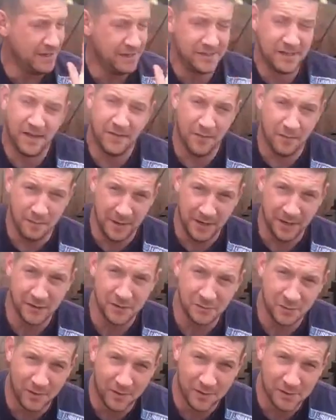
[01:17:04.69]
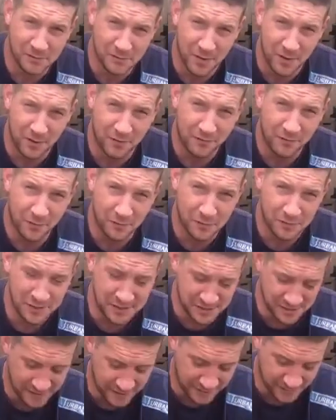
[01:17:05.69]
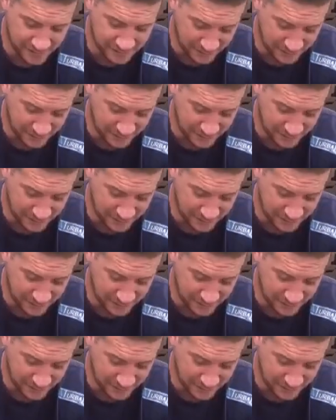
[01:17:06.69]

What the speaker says: it's done the biggest one as well, 46.